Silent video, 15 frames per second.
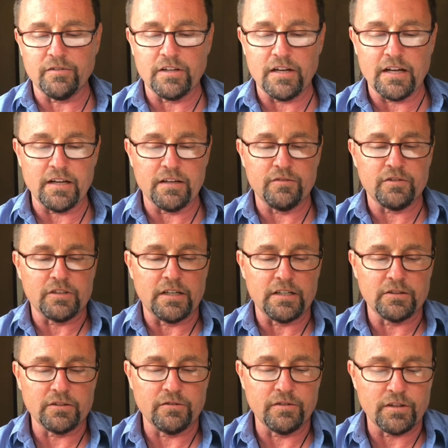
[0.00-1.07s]
and negative
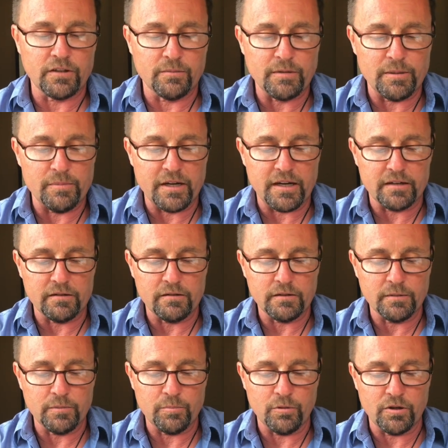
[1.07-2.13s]
signs over here. My bad.
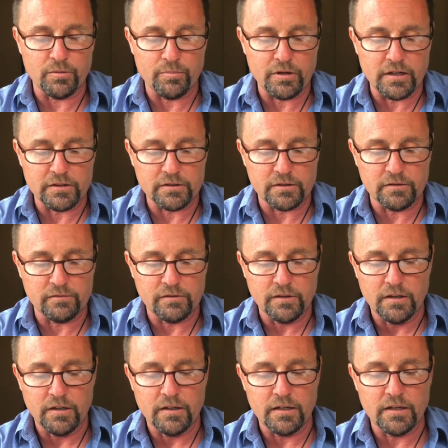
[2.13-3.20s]
Let me put a positive
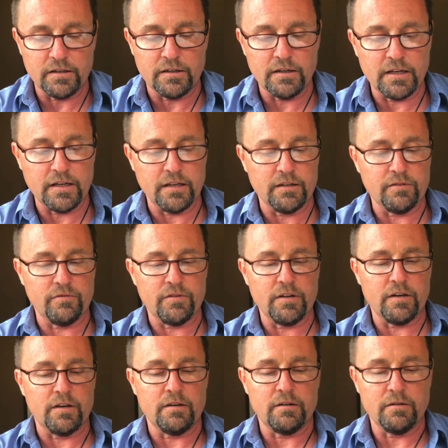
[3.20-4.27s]
and a negative
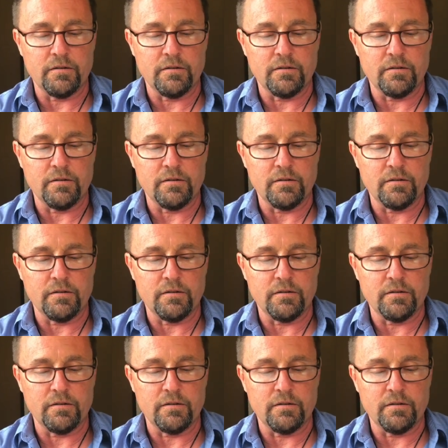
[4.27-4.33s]
there.